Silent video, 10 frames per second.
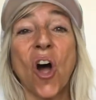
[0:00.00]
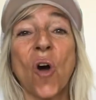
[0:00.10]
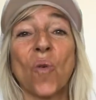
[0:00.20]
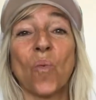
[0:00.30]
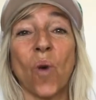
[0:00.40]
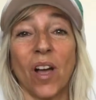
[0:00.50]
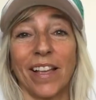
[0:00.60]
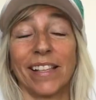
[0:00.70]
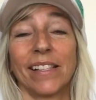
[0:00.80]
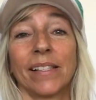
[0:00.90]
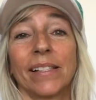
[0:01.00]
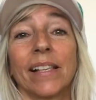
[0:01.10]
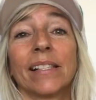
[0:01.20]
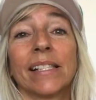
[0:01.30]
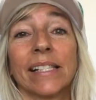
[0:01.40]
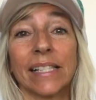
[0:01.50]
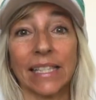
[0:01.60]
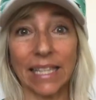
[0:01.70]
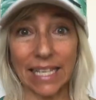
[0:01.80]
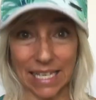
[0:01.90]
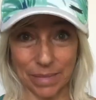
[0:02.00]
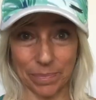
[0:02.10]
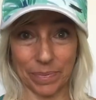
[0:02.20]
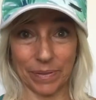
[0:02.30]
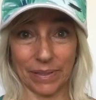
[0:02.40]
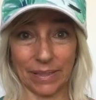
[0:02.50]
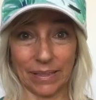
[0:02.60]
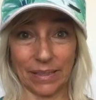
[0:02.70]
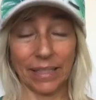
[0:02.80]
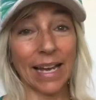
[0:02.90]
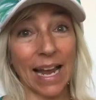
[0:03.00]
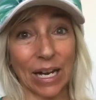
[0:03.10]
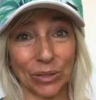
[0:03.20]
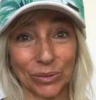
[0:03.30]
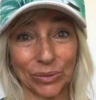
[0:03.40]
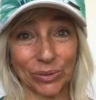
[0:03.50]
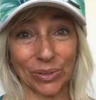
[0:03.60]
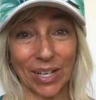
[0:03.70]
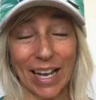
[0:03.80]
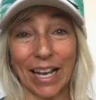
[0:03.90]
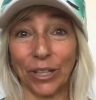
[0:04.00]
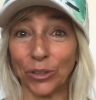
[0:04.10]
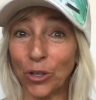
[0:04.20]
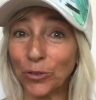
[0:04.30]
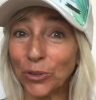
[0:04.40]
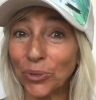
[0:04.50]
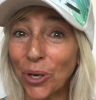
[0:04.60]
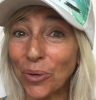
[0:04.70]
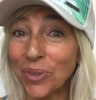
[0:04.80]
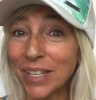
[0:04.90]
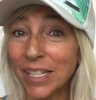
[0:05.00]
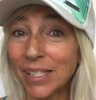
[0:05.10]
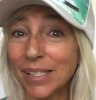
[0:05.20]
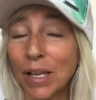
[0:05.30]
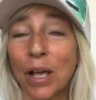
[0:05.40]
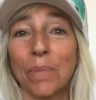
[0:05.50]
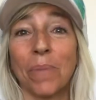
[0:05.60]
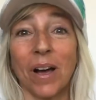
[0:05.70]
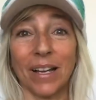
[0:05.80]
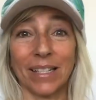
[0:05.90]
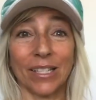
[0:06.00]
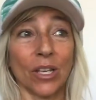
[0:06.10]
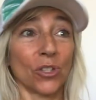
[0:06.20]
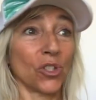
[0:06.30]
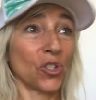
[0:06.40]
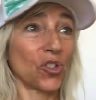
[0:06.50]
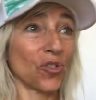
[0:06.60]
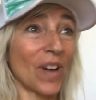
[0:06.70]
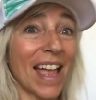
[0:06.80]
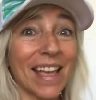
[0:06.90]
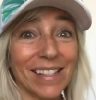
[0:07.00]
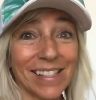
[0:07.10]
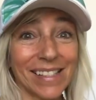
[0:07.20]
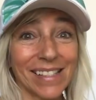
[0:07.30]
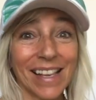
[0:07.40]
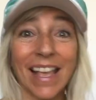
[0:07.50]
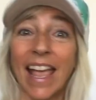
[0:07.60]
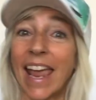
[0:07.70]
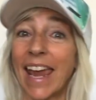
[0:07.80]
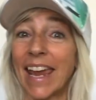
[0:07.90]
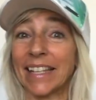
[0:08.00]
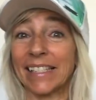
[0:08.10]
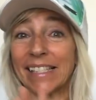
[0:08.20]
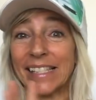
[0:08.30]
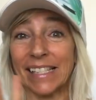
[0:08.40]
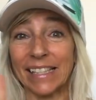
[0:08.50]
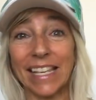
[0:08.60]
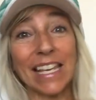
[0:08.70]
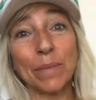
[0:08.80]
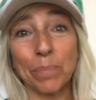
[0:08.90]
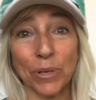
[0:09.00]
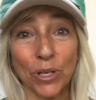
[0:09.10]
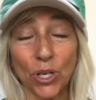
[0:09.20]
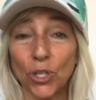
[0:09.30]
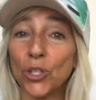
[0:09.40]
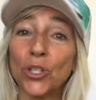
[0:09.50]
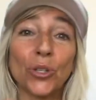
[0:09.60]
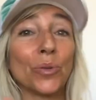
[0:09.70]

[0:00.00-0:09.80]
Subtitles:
was sleep. Now, I don't know if you know this, but stress and sleep do